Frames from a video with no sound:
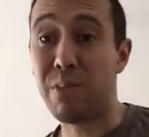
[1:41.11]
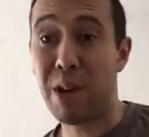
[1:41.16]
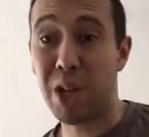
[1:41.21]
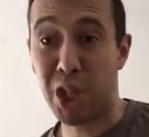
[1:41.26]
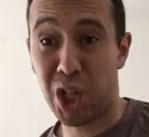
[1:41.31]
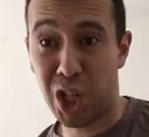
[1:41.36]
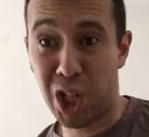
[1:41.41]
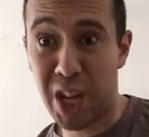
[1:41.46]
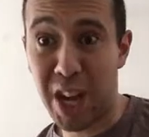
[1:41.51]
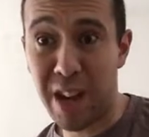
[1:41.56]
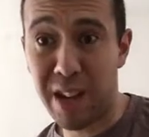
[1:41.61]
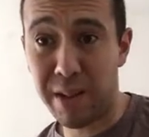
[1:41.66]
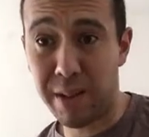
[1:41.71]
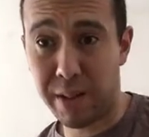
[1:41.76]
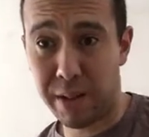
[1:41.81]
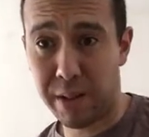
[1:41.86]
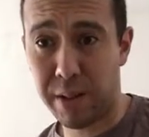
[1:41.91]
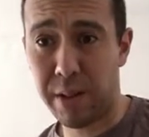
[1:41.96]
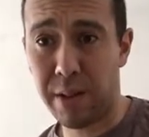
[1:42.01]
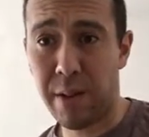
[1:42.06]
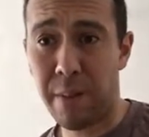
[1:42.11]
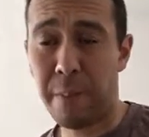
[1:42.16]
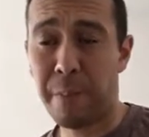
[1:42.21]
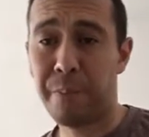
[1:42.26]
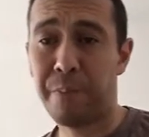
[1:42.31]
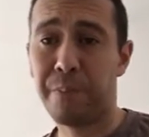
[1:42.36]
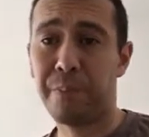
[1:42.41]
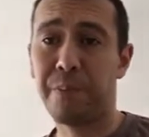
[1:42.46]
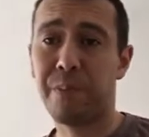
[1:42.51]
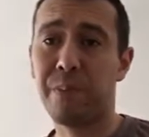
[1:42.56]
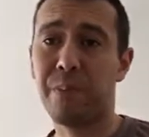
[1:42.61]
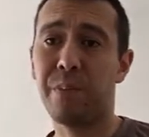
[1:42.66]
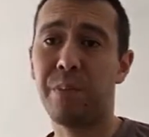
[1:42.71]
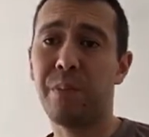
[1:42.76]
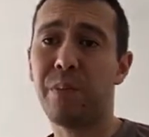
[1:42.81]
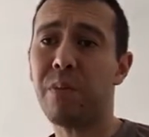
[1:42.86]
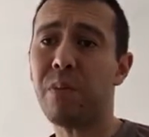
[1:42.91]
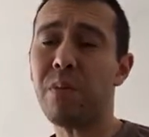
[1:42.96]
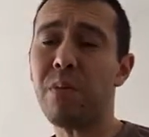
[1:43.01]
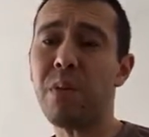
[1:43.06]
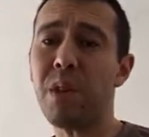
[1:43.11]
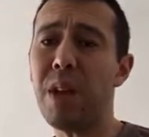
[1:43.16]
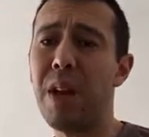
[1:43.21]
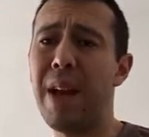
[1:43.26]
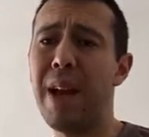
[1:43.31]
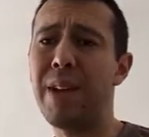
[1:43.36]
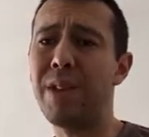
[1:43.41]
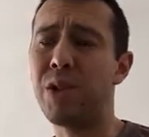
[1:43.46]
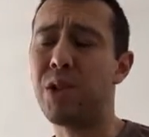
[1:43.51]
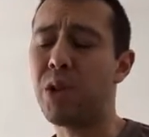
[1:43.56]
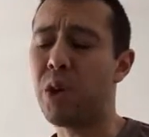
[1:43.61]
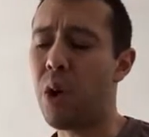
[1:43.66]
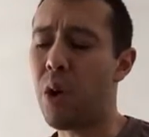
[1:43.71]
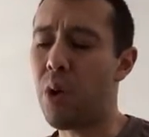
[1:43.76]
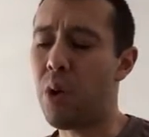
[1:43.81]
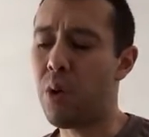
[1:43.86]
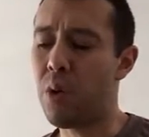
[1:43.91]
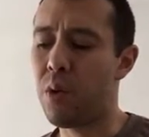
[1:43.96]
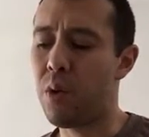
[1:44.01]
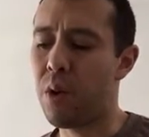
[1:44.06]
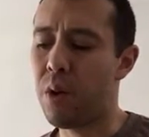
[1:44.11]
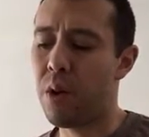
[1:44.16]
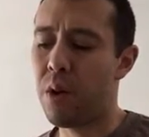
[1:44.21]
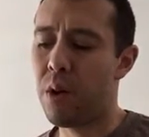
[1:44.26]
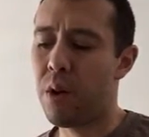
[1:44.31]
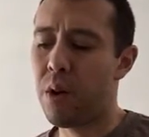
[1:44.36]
my shins. And so